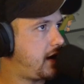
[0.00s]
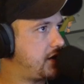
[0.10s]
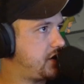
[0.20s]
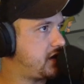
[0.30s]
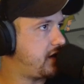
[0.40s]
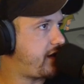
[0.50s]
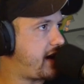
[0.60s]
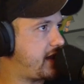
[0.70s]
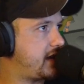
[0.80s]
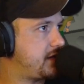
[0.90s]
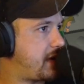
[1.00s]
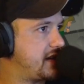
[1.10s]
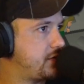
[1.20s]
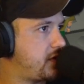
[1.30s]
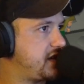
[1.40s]
I should have divided this by
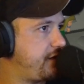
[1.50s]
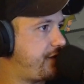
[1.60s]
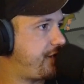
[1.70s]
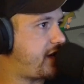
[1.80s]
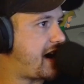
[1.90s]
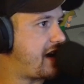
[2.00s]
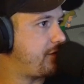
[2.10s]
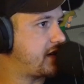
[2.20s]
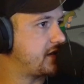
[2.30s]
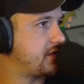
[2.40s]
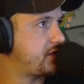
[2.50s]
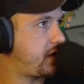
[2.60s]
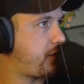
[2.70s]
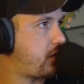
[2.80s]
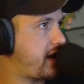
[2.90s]
25 because it was
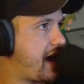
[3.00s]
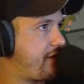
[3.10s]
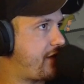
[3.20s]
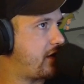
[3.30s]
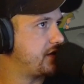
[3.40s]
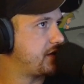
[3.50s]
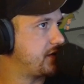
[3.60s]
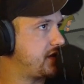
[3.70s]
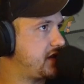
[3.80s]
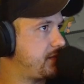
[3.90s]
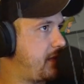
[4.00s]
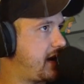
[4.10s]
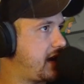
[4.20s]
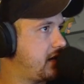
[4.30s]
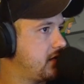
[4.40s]
24 and a half hours. So it's this
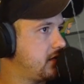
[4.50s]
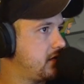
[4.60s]
many